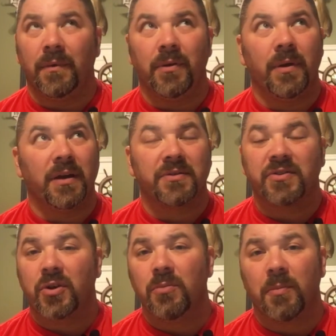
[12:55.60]
who else?
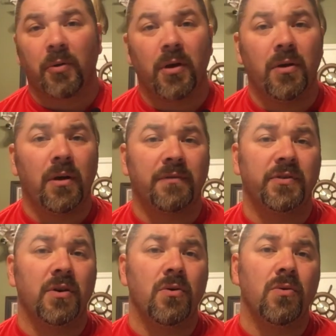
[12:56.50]
Scuba Pro. I've
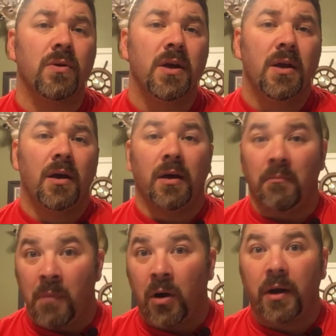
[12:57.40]
sold
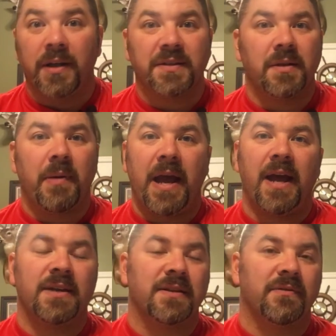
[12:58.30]
Marez in the
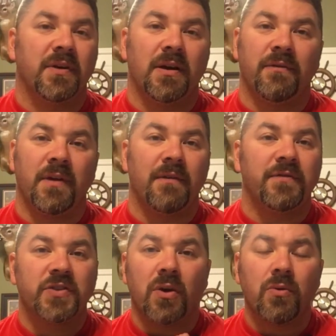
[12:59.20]
past.
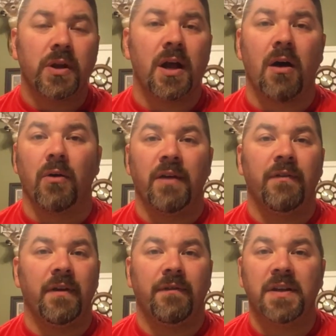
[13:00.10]
I've sold it all.
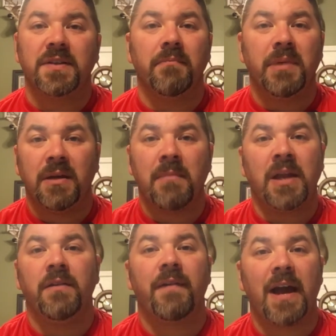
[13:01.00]
If it's a big
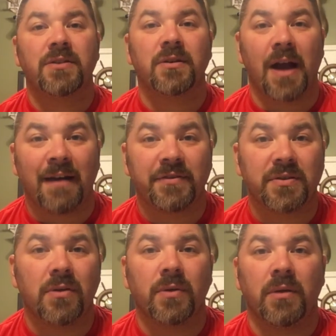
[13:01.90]
manufacturer, I've
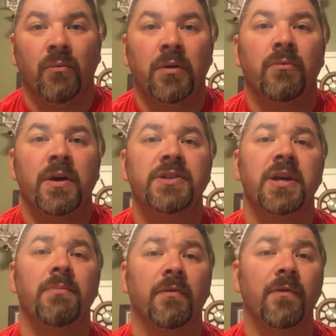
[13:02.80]
sold it in one way, shape, or